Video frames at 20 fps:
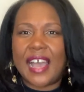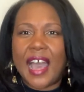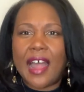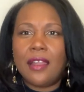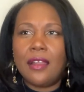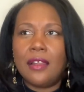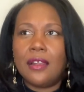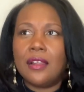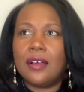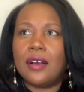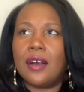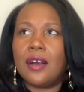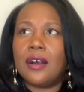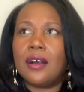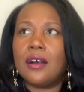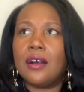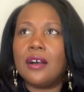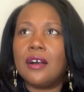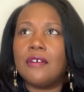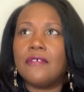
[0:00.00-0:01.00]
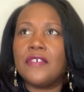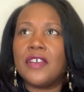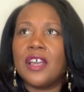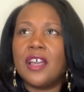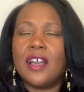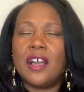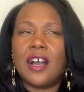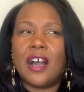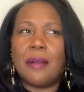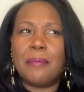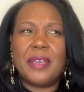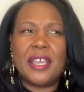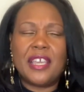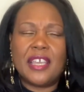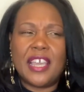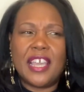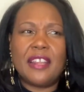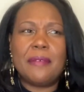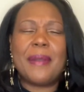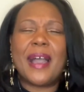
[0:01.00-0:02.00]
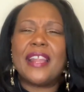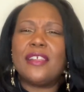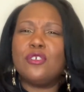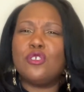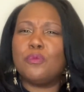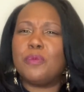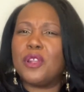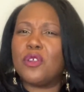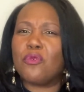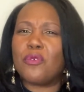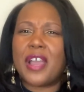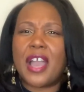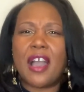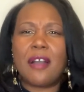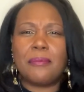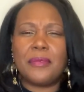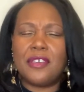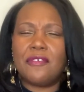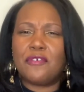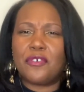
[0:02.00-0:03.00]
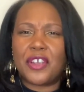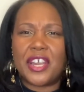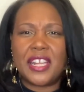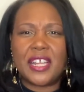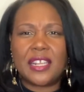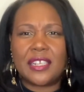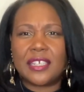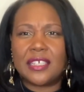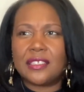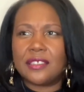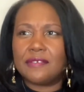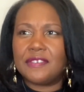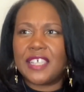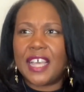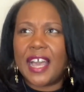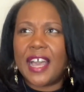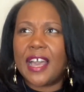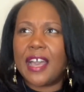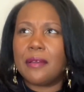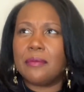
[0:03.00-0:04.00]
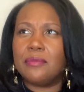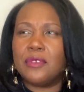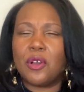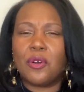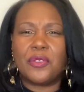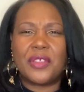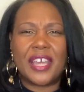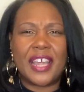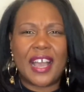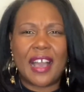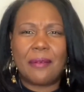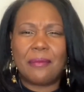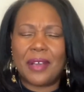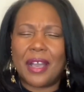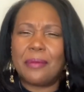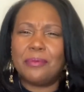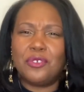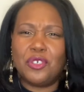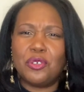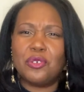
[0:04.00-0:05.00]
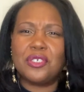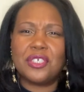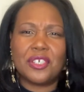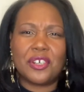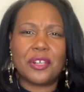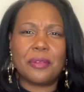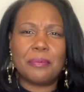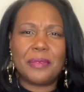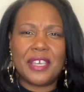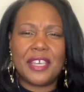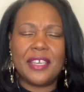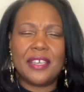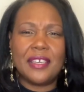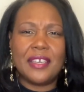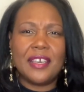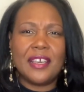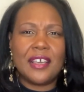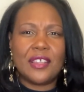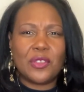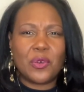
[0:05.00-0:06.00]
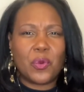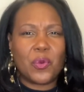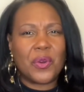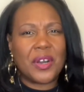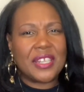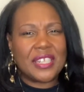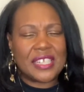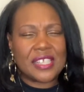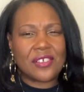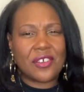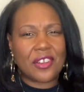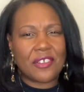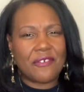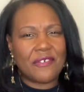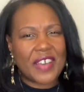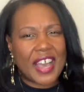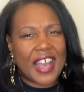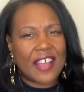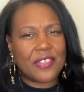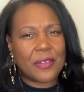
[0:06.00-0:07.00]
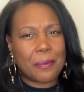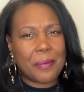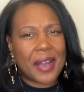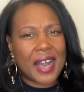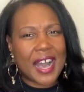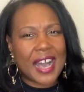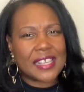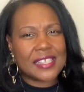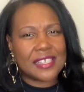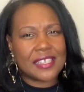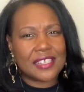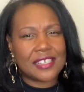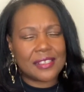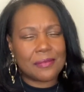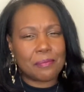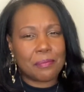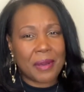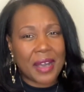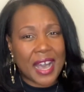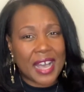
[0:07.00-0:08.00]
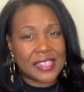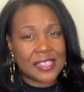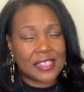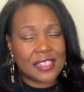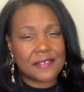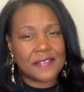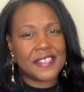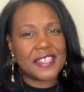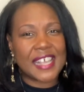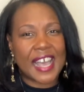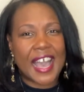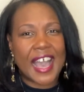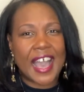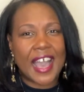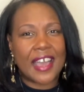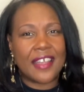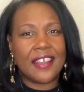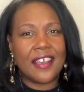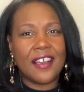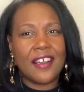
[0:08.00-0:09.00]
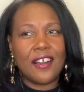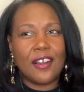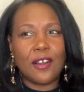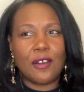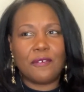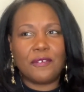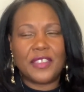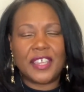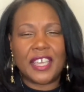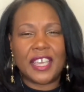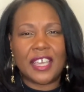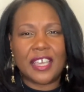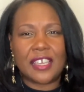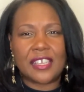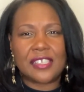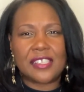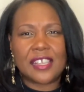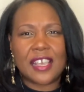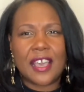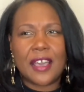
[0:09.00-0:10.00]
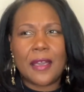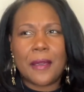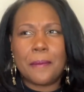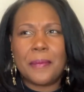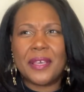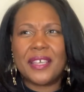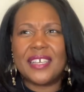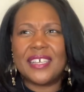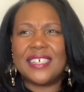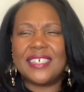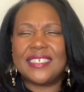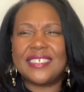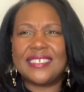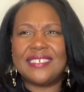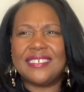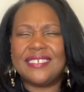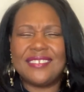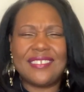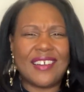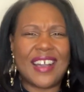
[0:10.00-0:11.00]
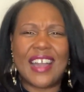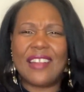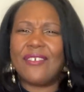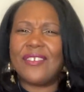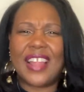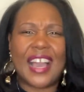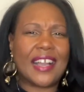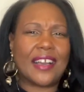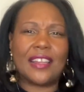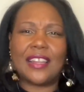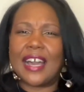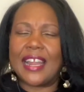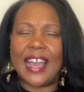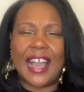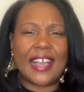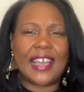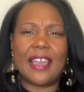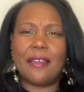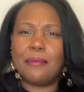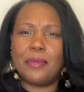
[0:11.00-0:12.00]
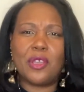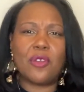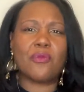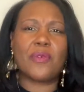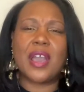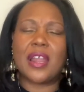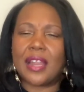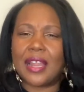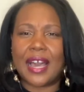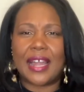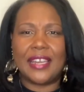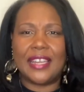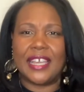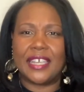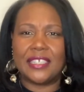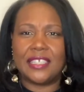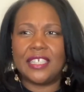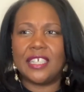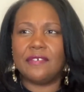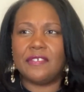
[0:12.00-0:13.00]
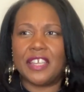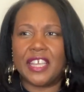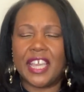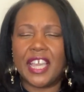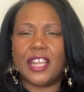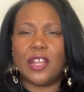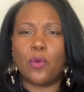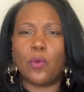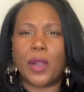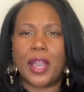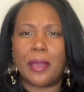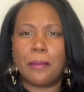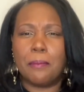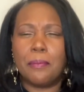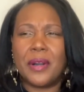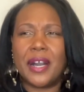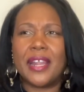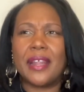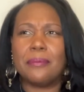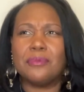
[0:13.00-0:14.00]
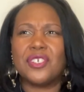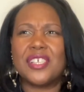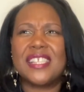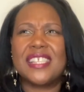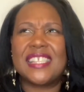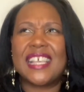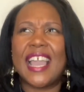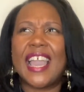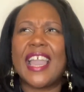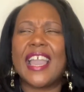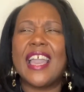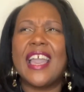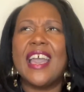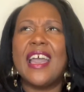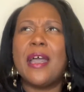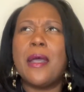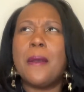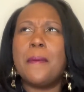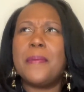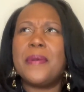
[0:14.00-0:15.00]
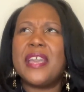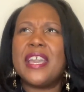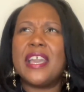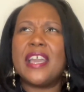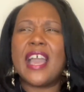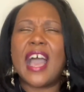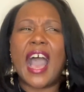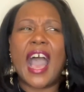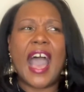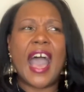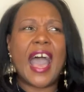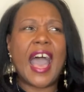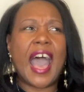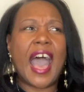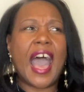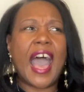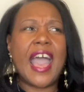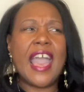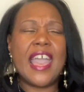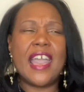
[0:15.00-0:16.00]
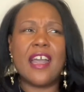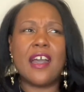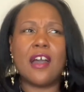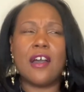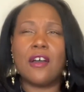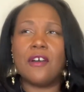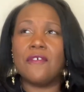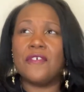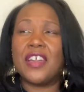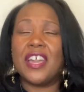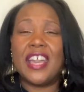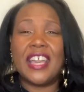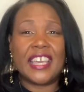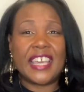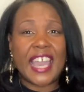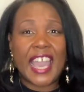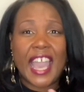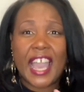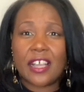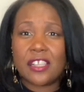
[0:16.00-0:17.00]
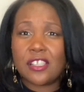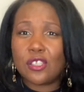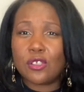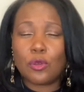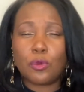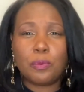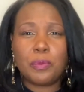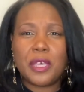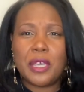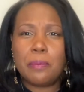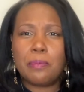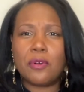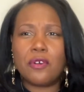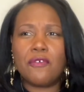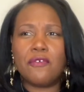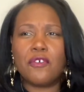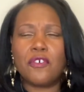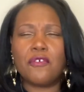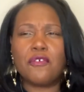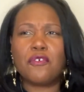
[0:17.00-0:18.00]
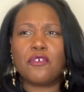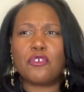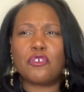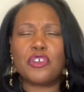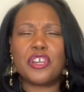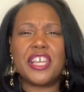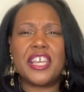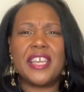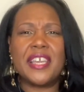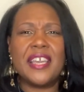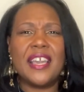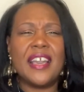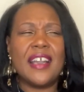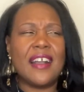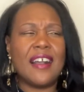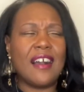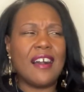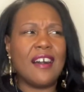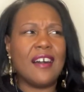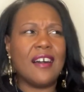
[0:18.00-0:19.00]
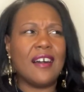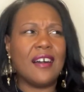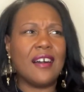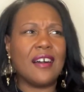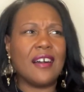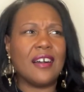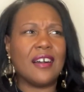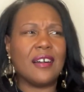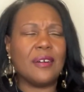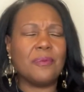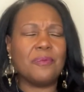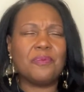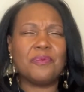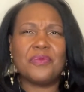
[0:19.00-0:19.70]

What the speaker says: Anybody who's been around me for any length of time know that I'm usually going to be the one that's going to find the positive side of things, because, I don't like I can't be around a lot of negativity anyway, but I'm just saying, I have canceled people for free, and